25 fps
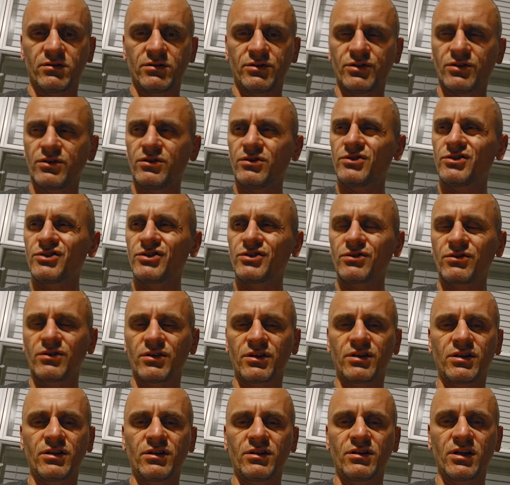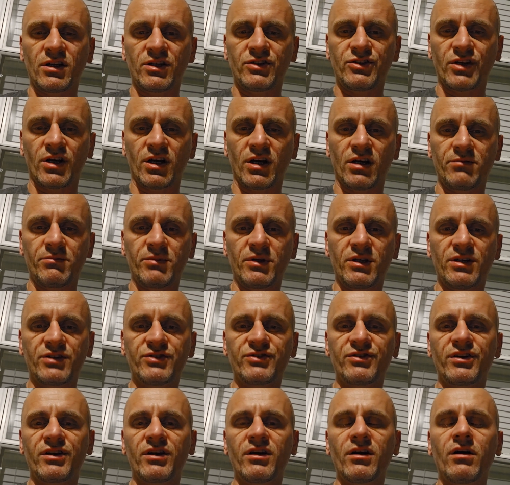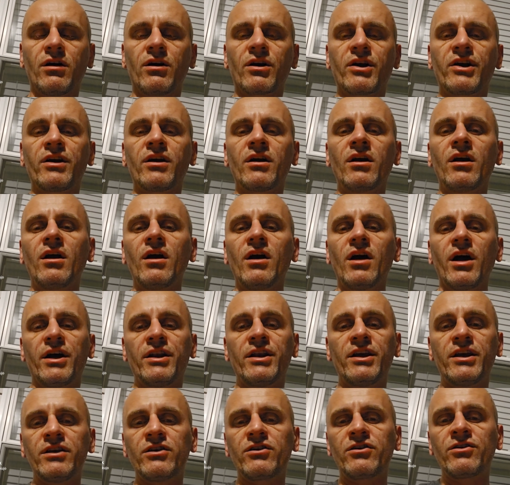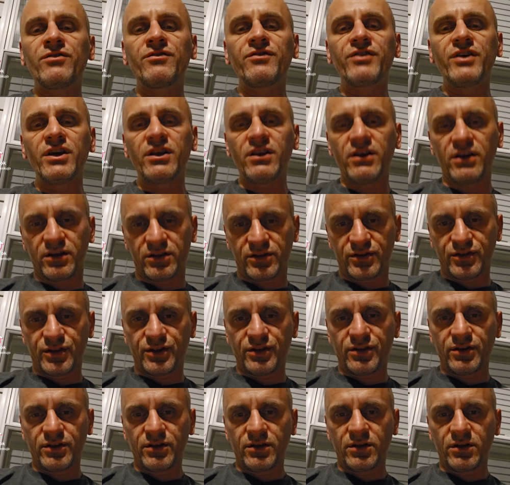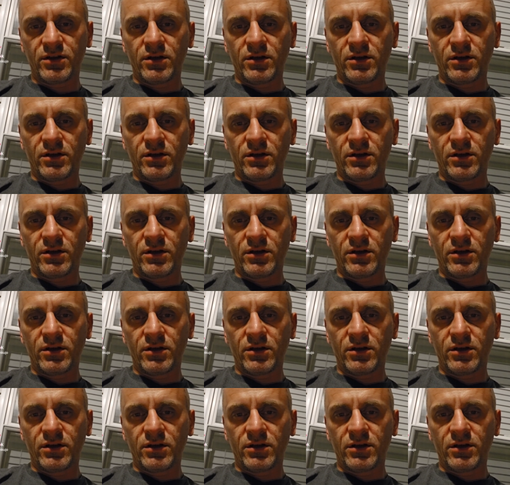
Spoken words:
So you're just going to kill that child because they are an inconvenience.